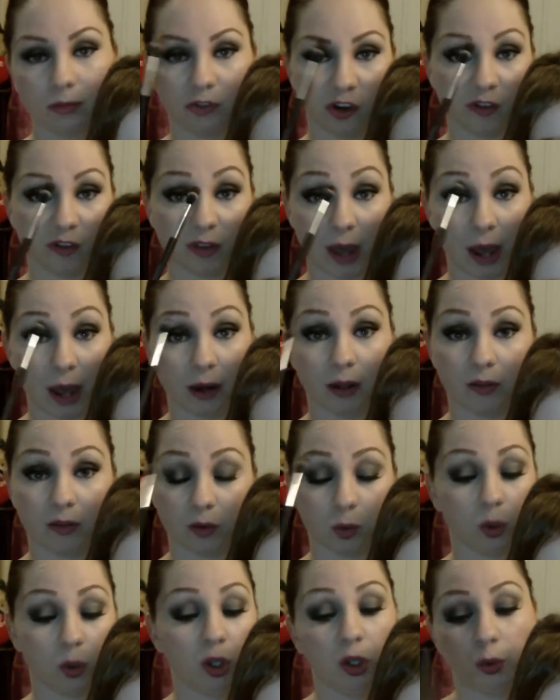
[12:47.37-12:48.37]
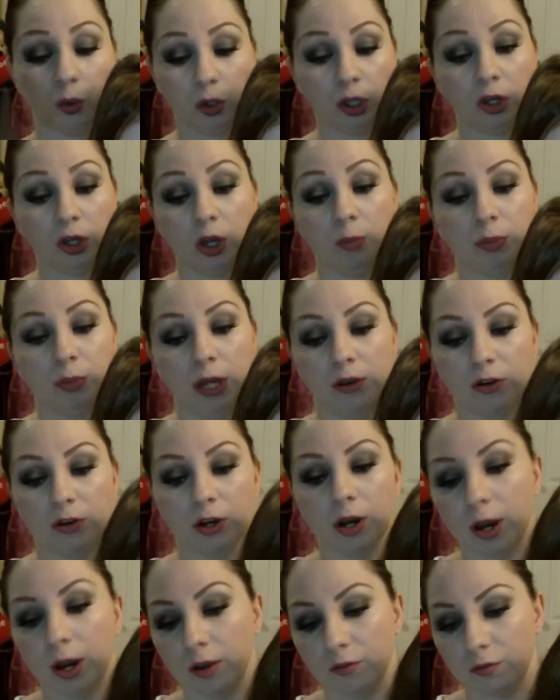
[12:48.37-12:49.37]
just that. It's a really good
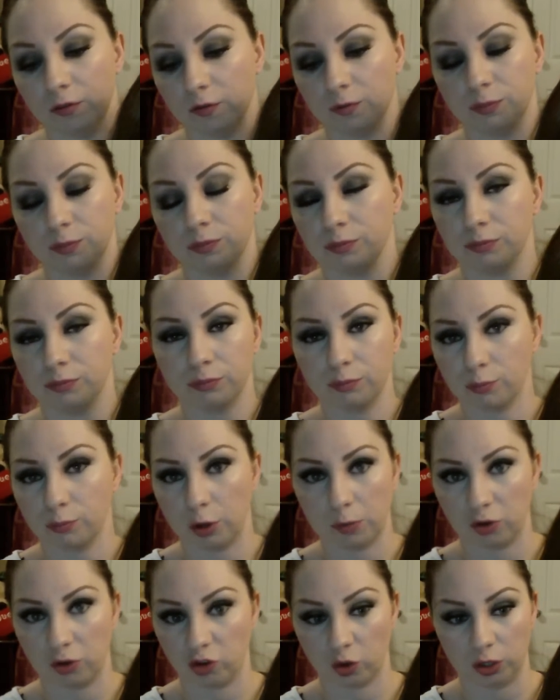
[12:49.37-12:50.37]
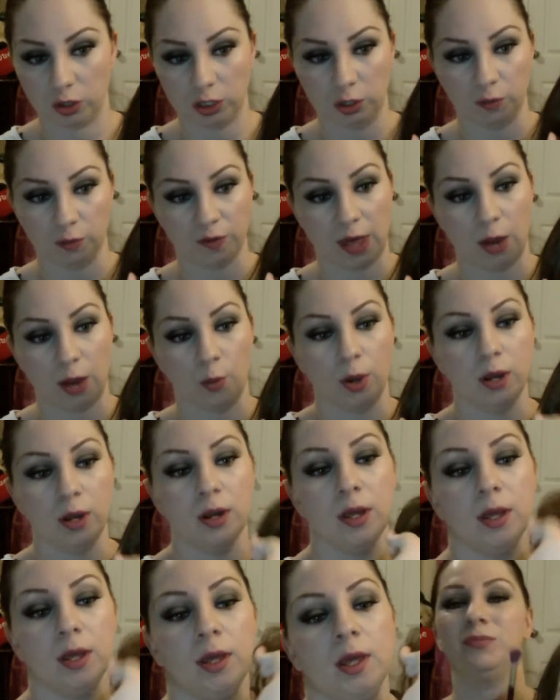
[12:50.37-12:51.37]
blender. I've pretty much only used that one.